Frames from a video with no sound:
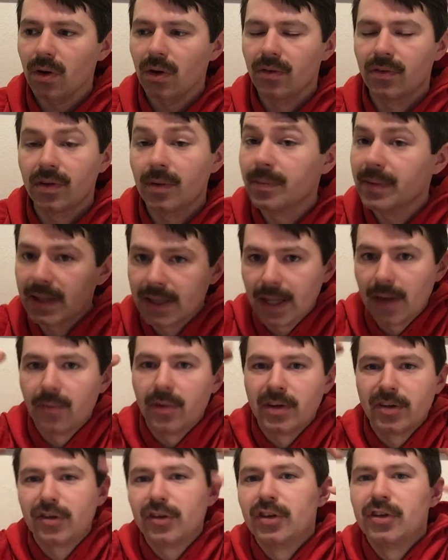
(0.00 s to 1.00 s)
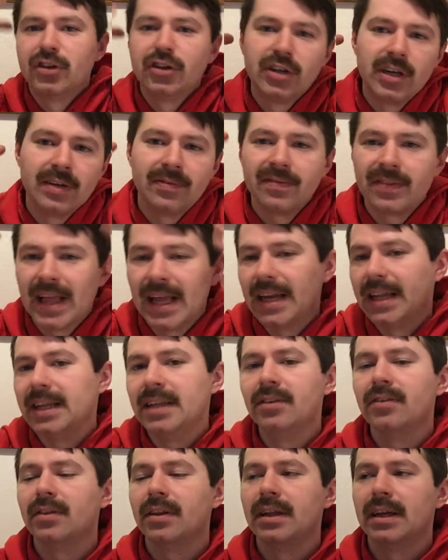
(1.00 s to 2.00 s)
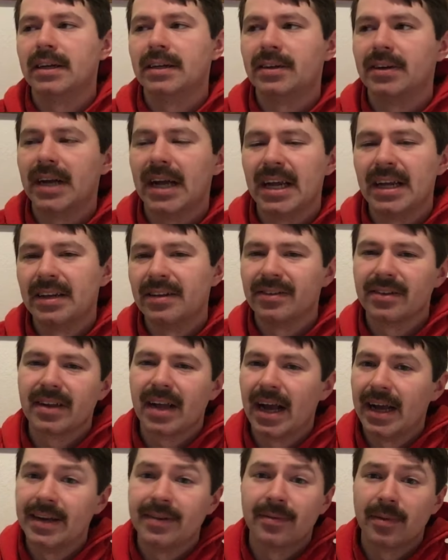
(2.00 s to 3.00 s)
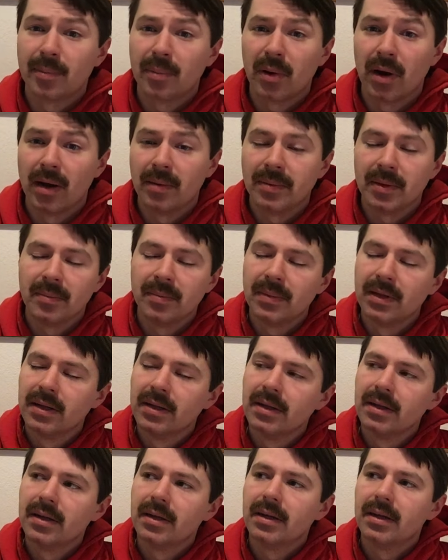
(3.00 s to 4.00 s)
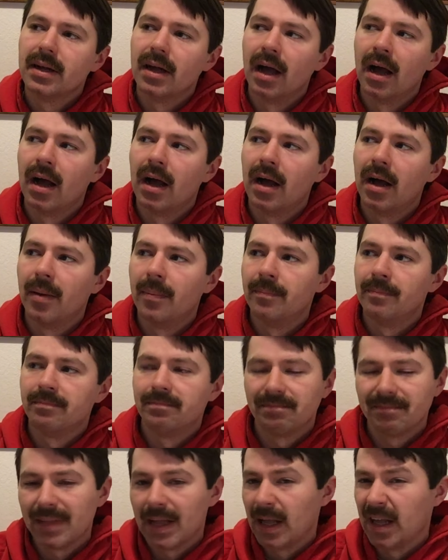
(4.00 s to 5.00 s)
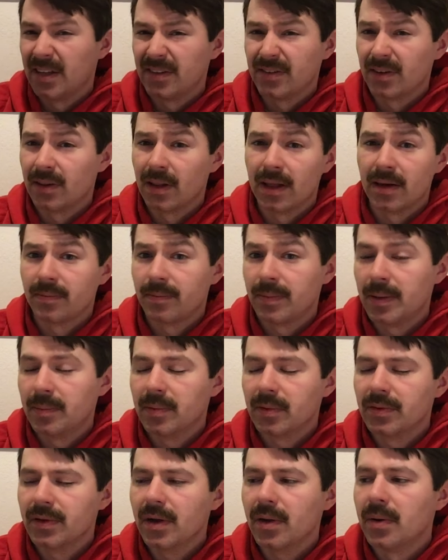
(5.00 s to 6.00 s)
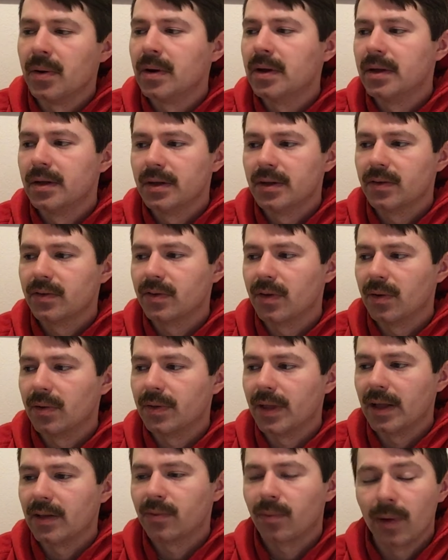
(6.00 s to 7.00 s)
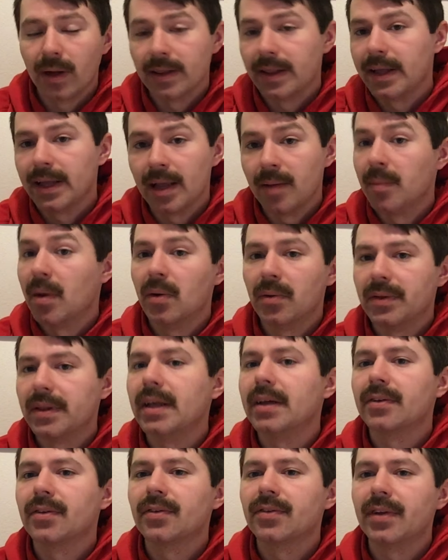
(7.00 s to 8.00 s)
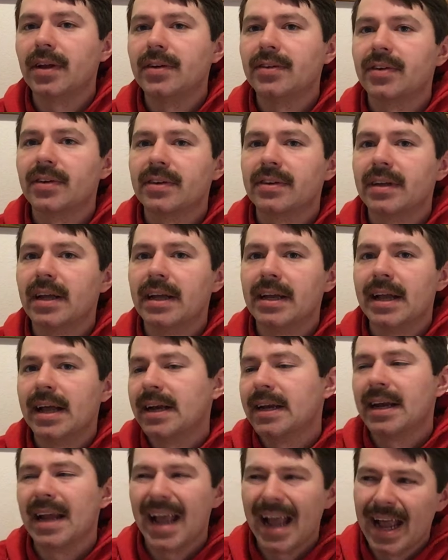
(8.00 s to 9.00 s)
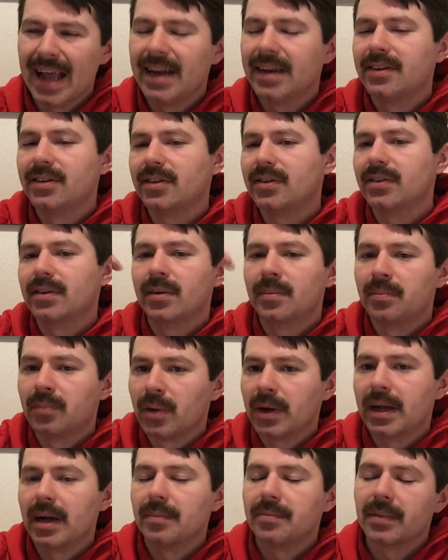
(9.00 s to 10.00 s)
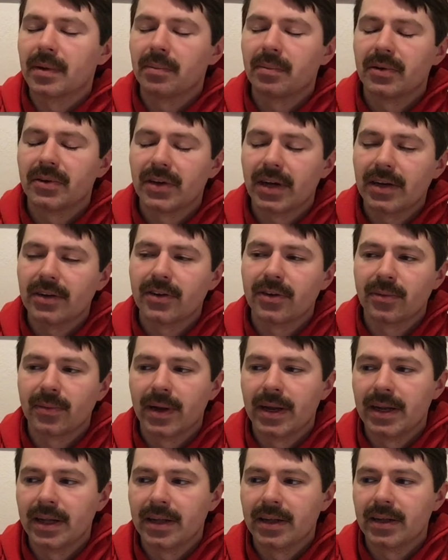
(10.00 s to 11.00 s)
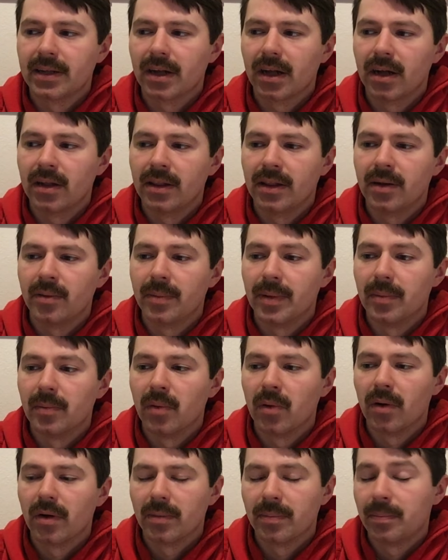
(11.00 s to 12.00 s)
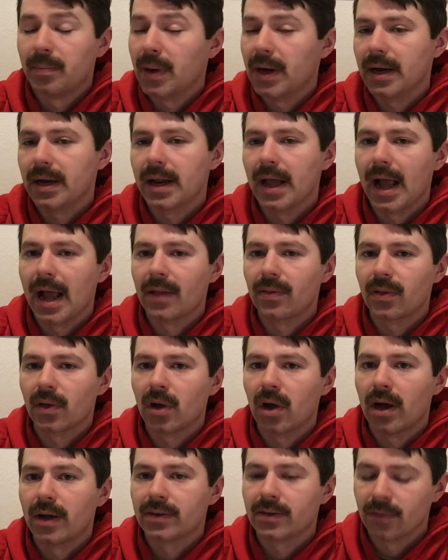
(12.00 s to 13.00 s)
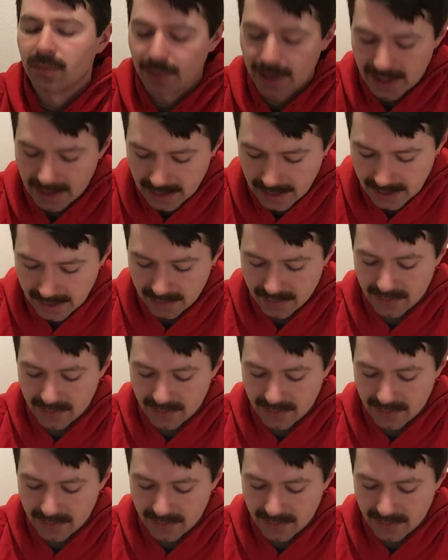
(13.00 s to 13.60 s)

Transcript: something that wants to shift that easily on your head is kind of a problem. Um, as a lot of people know. So that's why they came out with the S S H sixty-eight N, and just to bring up the protection rating a little bit more, but at the cost of weight. Like I